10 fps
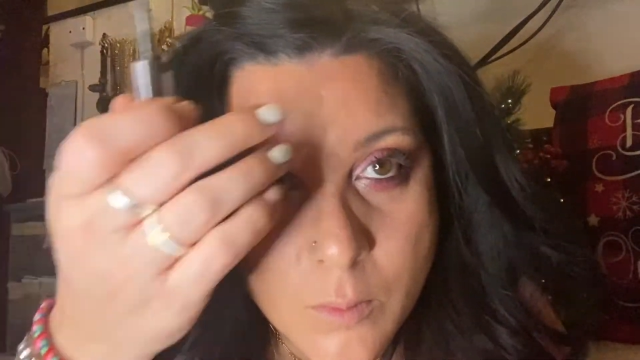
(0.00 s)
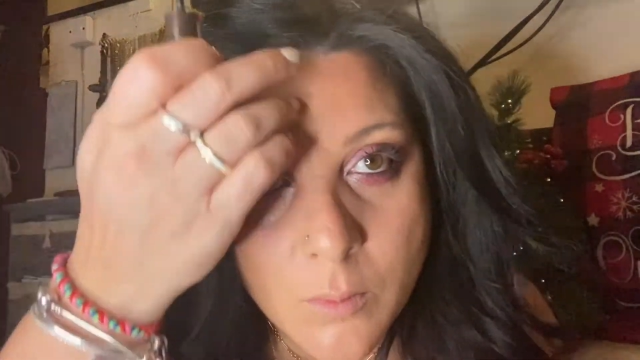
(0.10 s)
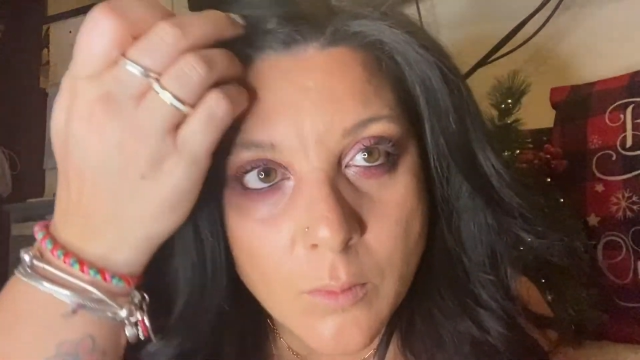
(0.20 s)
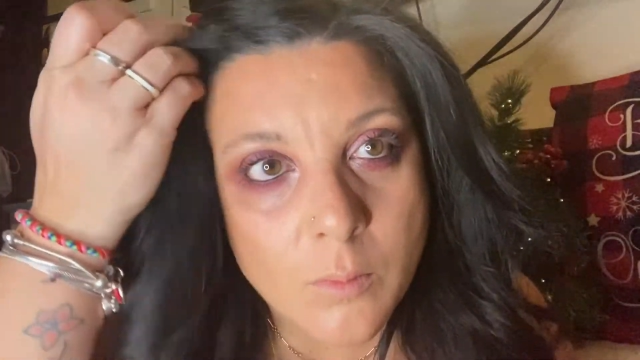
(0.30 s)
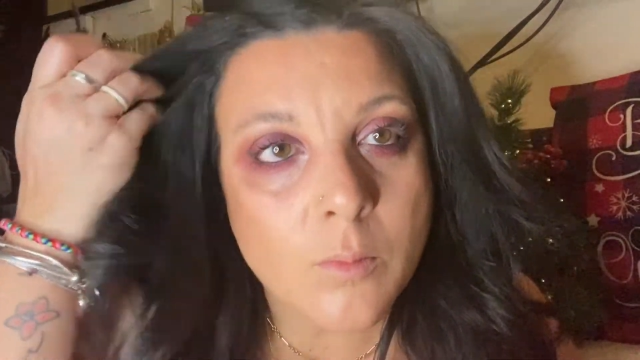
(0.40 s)

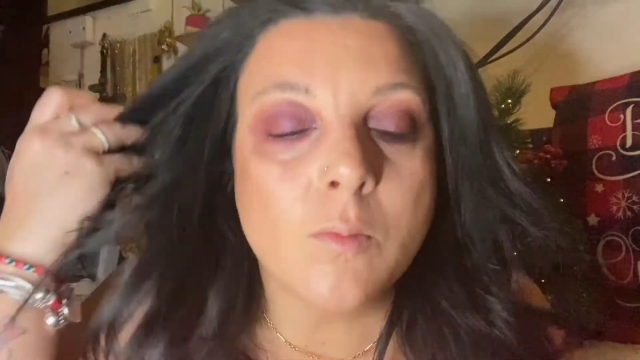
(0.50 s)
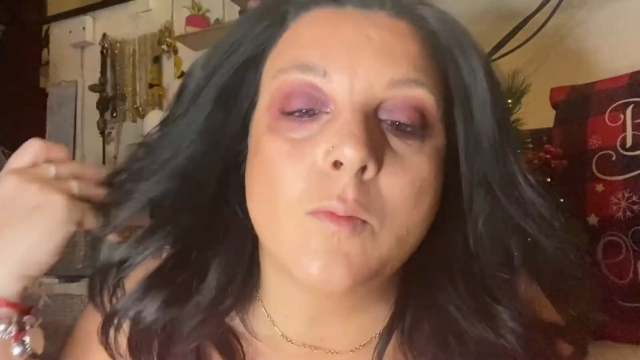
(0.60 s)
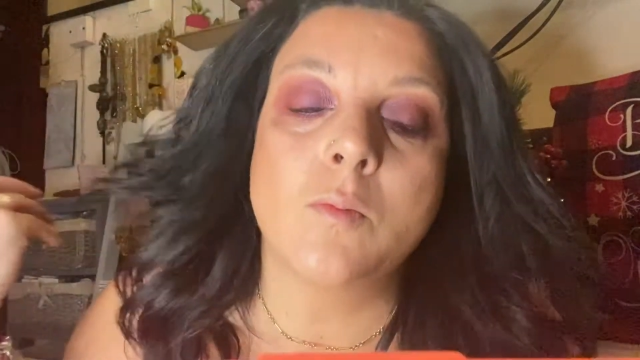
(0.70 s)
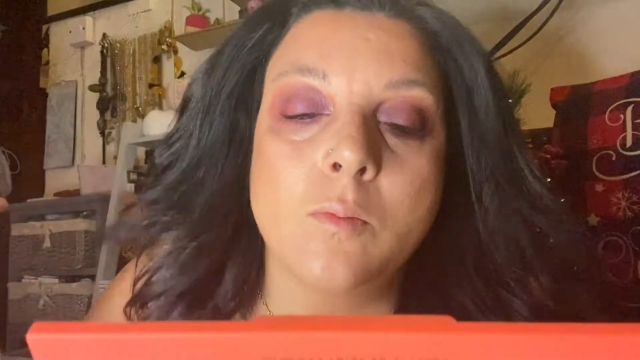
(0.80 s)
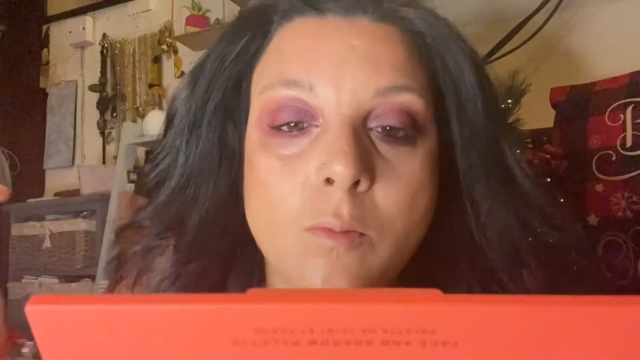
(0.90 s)
Yeah, and I'm
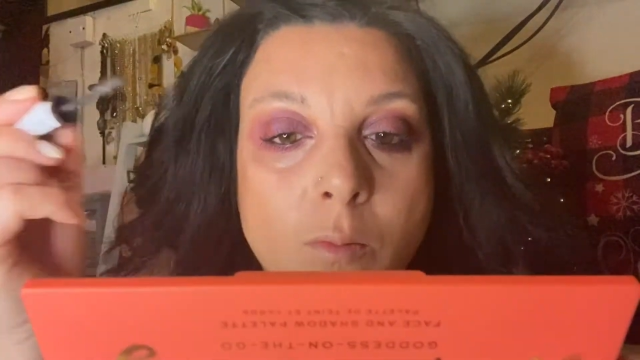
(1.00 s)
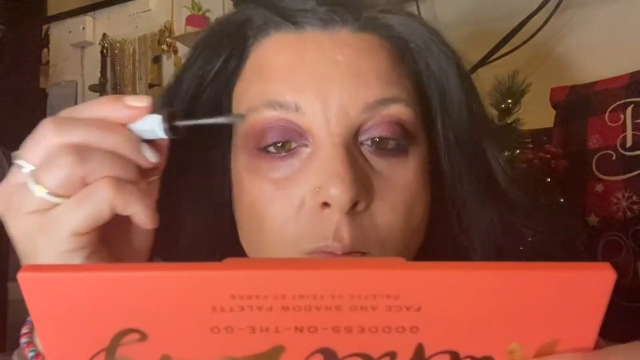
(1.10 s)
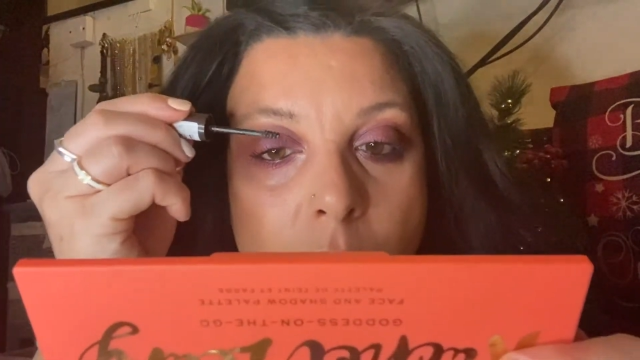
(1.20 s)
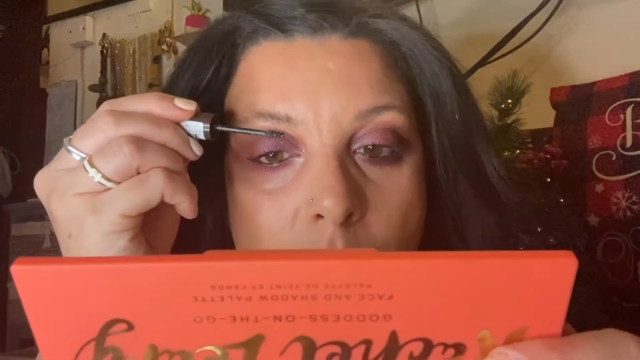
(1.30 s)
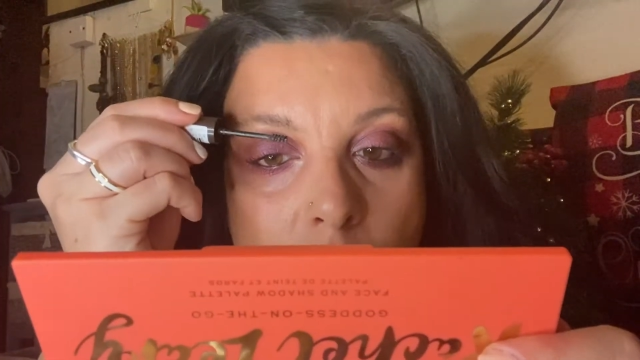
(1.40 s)
going
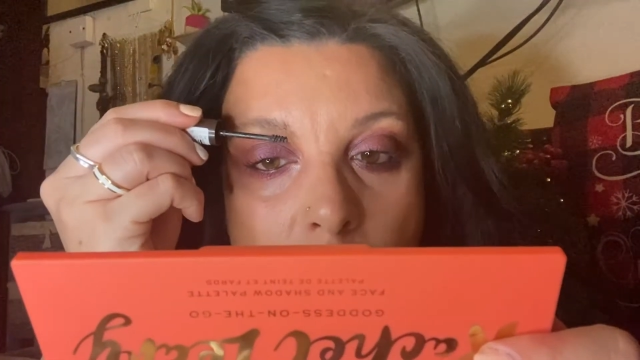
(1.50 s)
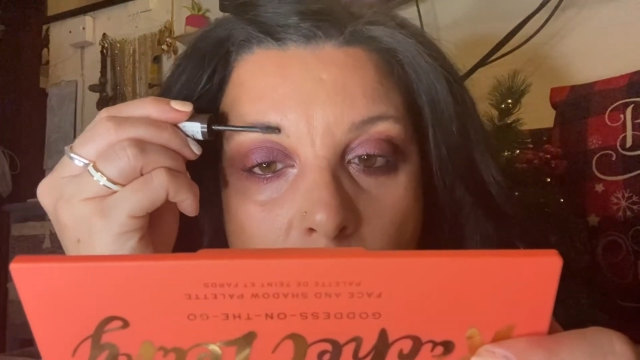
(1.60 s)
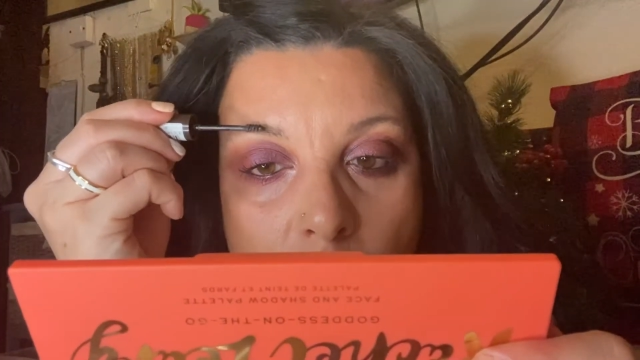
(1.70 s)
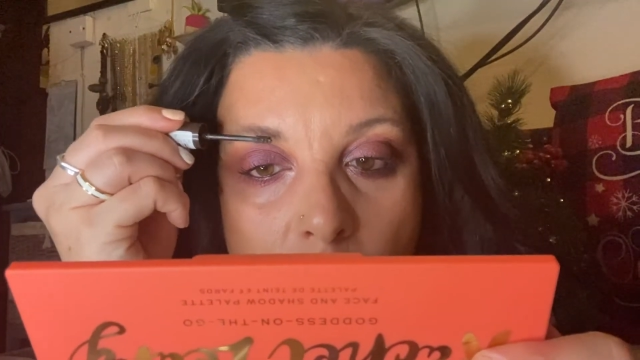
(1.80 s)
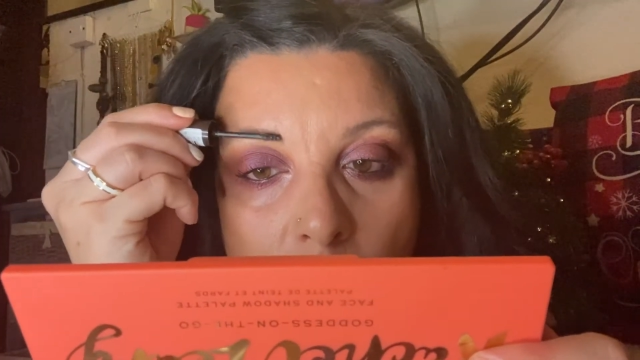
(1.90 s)
back with a little bit
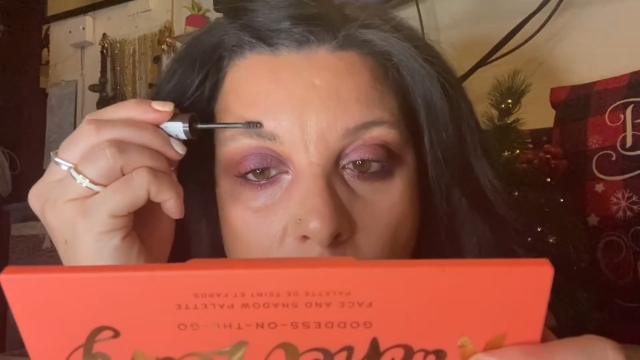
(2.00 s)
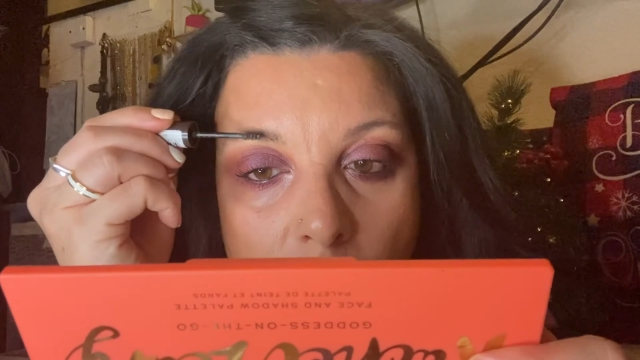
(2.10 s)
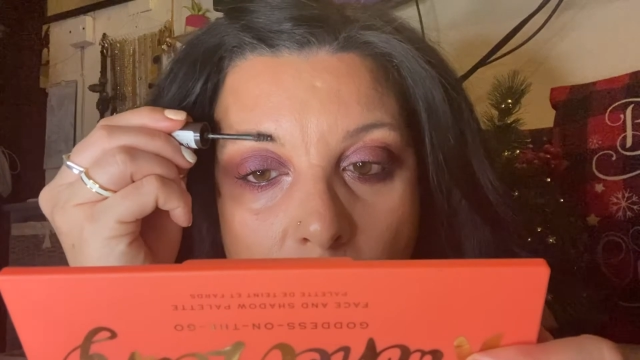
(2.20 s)
more